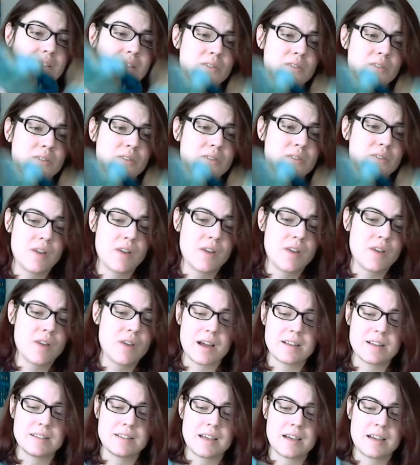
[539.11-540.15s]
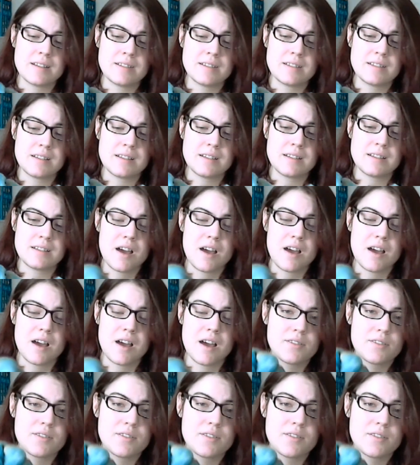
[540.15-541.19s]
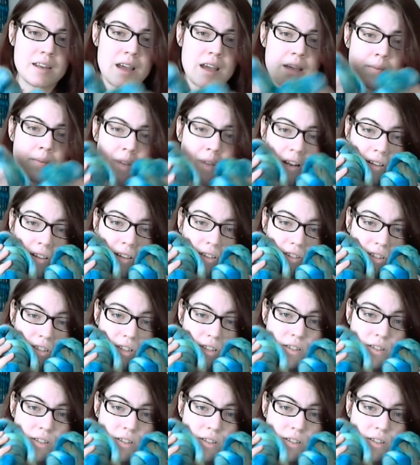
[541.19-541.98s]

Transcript: know the fiber content other than I'm not allergic